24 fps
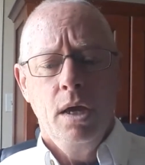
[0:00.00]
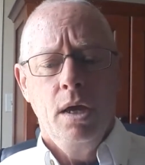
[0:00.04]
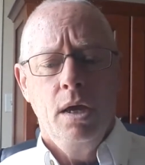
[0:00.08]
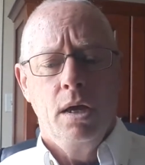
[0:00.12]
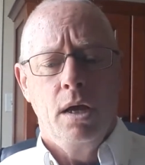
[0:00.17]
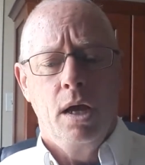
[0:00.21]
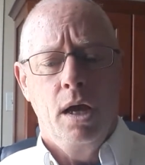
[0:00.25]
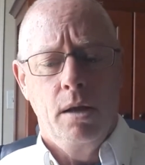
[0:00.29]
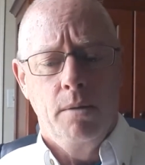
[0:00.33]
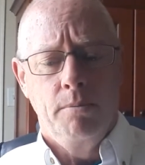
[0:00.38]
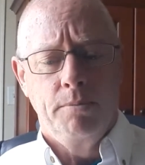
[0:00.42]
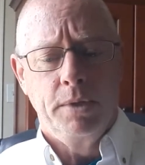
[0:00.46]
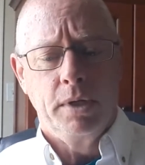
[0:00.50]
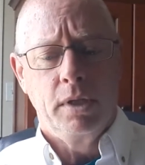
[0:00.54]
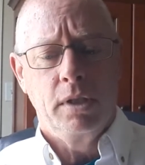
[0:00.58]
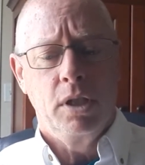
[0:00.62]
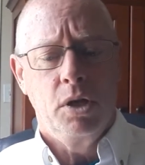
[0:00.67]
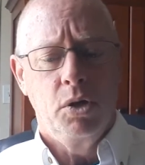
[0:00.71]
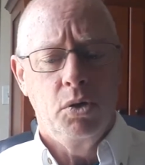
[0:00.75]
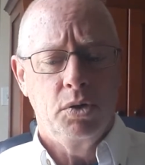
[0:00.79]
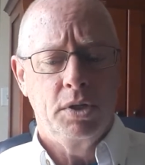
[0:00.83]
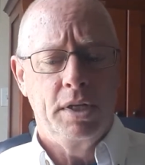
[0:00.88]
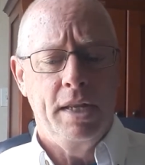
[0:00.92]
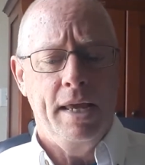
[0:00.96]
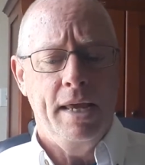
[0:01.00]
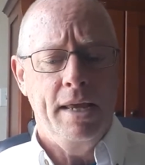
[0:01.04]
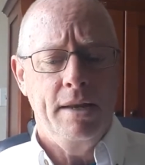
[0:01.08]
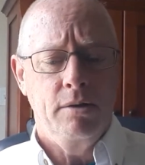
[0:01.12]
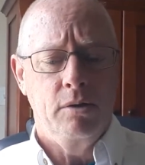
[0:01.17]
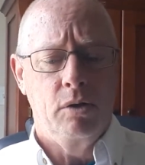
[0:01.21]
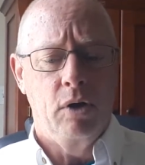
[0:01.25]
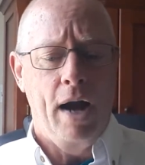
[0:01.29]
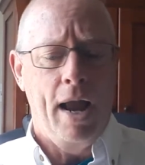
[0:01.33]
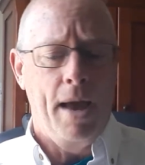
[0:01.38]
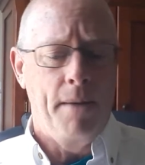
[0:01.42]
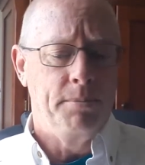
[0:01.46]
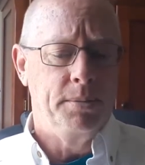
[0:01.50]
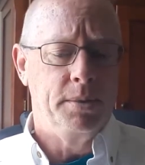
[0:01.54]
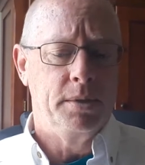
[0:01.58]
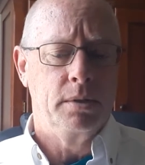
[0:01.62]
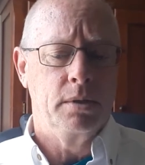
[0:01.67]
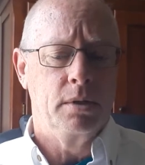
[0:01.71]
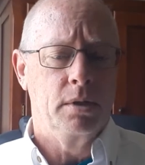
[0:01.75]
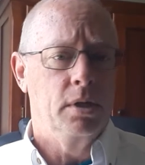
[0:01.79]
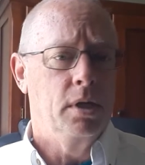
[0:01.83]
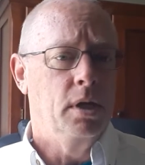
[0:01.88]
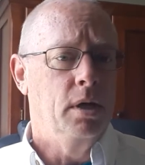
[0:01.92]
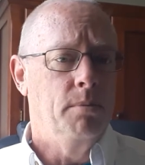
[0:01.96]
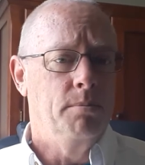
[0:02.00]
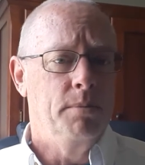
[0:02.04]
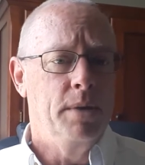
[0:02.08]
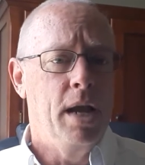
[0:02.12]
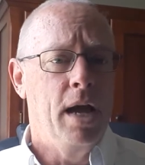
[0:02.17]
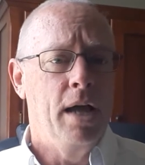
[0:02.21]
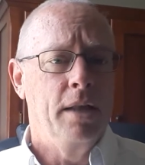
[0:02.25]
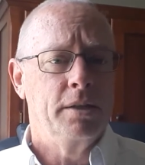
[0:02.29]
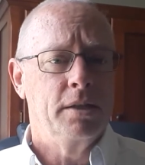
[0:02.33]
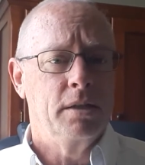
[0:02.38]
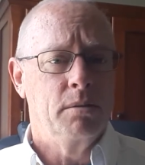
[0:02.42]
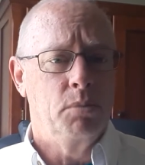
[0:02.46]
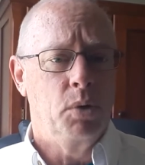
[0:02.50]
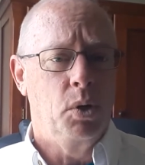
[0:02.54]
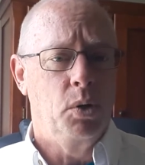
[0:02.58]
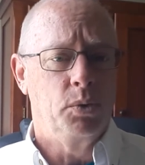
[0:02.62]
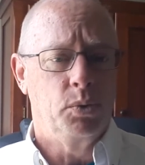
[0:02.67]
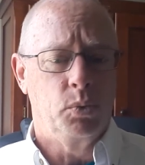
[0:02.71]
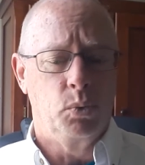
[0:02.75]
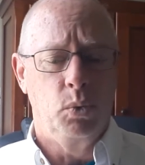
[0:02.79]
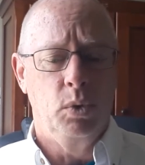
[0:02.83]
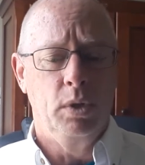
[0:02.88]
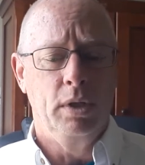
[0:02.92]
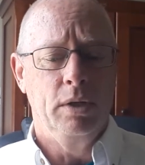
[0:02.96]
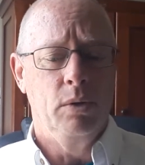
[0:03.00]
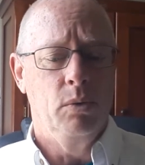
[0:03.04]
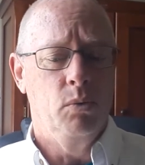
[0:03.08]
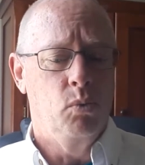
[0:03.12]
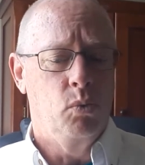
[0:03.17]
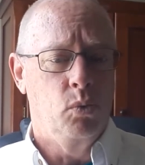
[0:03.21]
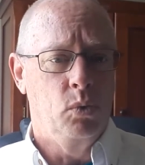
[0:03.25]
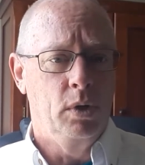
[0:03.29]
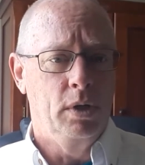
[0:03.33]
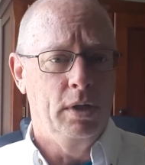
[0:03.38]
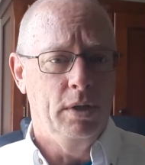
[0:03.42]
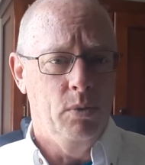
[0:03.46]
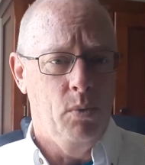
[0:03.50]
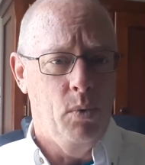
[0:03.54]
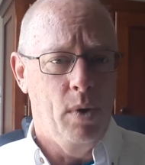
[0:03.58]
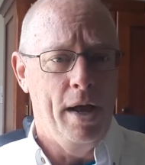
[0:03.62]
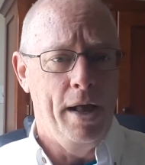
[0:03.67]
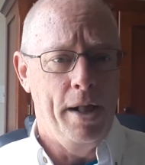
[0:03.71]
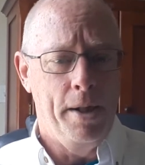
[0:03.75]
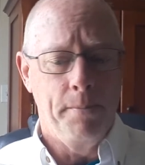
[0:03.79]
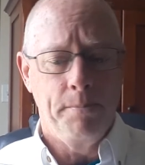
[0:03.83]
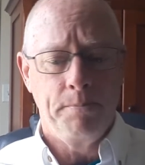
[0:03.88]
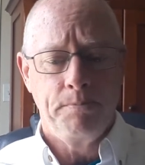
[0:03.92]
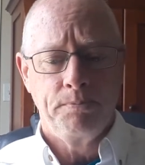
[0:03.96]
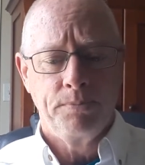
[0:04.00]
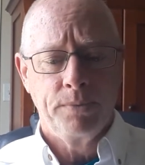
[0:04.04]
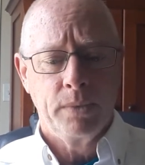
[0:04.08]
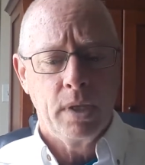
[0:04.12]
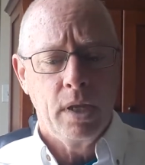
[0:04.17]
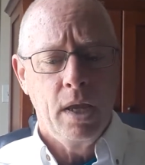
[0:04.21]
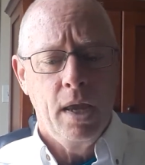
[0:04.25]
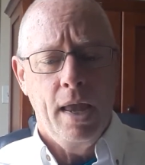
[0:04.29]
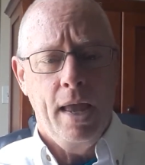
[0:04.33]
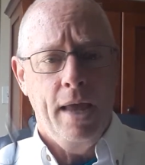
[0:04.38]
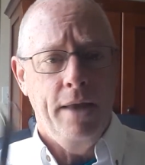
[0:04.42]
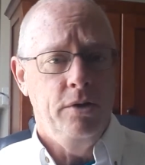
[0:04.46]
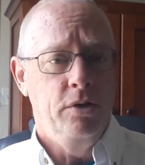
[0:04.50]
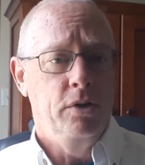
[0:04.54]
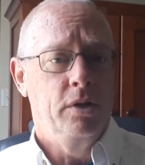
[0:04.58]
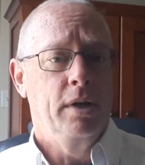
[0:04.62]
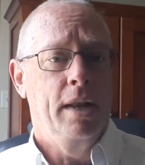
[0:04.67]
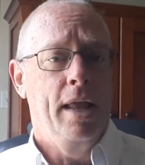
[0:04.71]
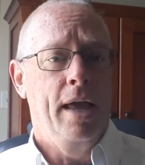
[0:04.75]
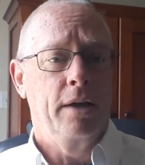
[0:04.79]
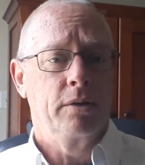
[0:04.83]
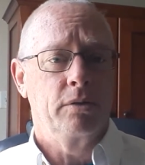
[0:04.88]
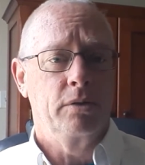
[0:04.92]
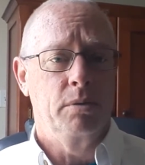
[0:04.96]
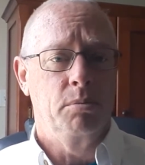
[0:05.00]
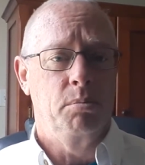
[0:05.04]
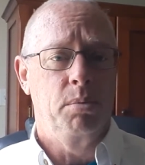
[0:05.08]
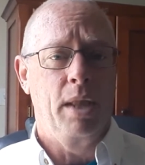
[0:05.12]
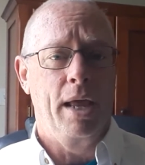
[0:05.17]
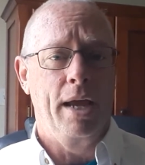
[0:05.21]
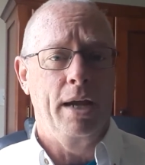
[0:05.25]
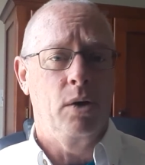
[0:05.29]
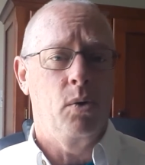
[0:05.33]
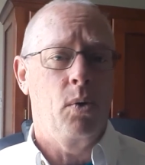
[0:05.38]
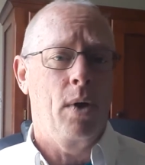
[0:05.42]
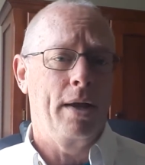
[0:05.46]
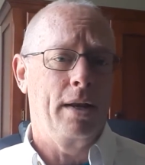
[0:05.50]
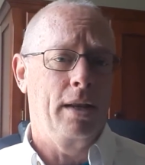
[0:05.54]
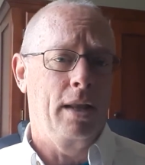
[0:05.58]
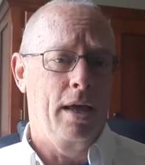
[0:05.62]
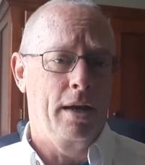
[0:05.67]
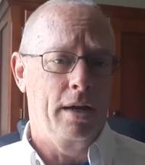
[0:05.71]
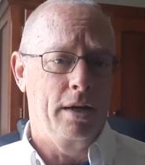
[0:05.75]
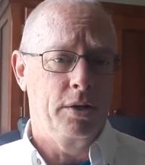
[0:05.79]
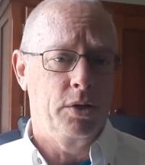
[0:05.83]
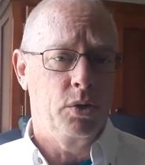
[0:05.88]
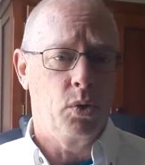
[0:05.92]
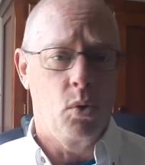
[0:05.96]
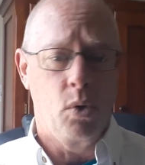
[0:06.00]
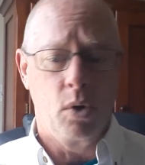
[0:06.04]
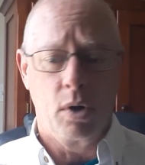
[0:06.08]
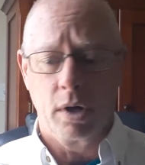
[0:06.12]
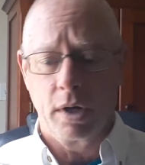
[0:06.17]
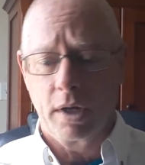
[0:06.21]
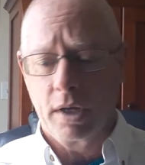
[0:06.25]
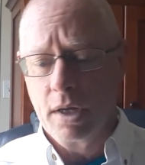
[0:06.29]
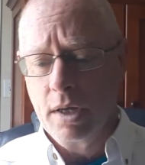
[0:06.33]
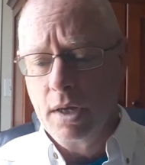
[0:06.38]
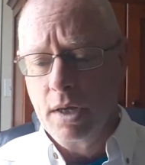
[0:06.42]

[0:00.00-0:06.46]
The closed end grabs nuts and bolts really, really well. And you can actually apply quite a lot of torque.